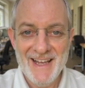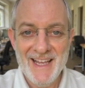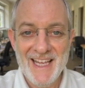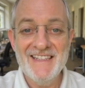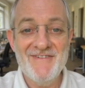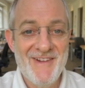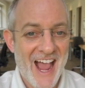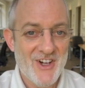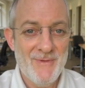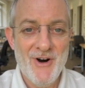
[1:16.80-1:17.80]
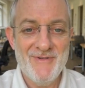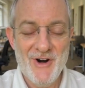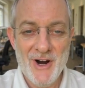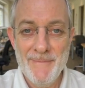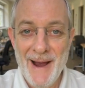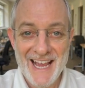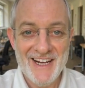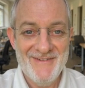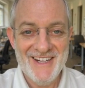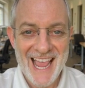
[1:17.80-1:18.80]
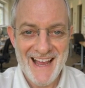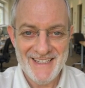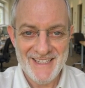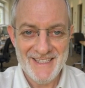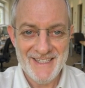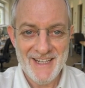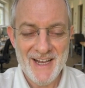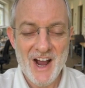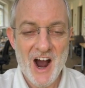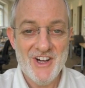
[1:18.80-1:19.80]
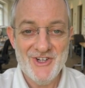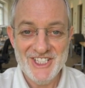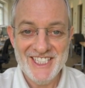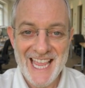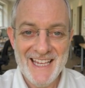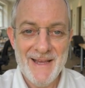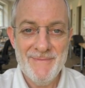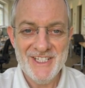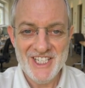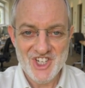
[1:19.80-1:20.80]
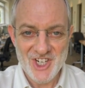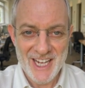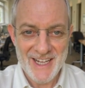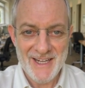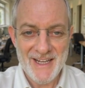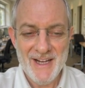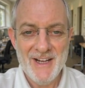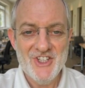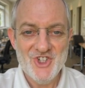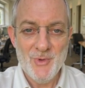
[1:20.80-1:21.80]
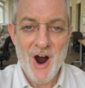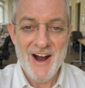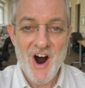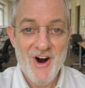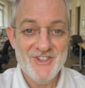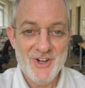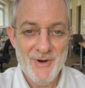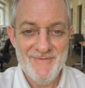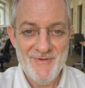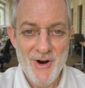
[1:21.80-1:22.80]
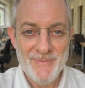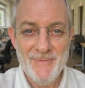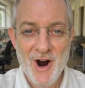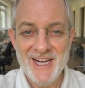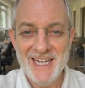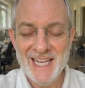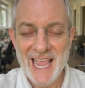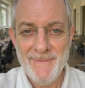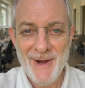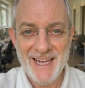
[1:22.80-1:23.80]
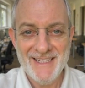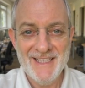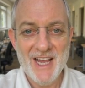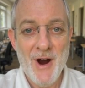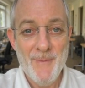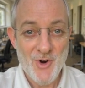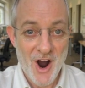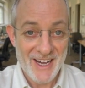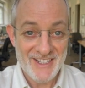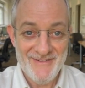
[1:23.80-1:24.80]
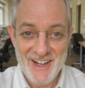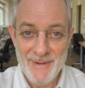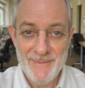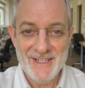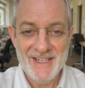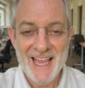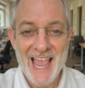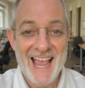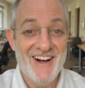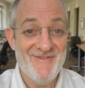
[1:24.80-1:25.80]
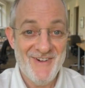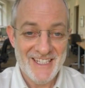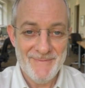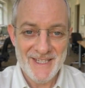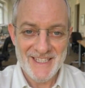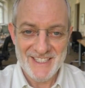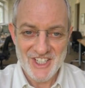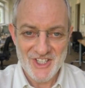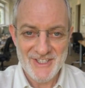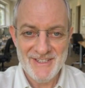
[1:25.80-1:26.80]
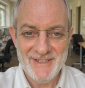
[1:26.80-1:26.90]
It's valuable for competitive analysis, understanding positioning. SWOT also informs marketing campaigns, product development, and investment decisions.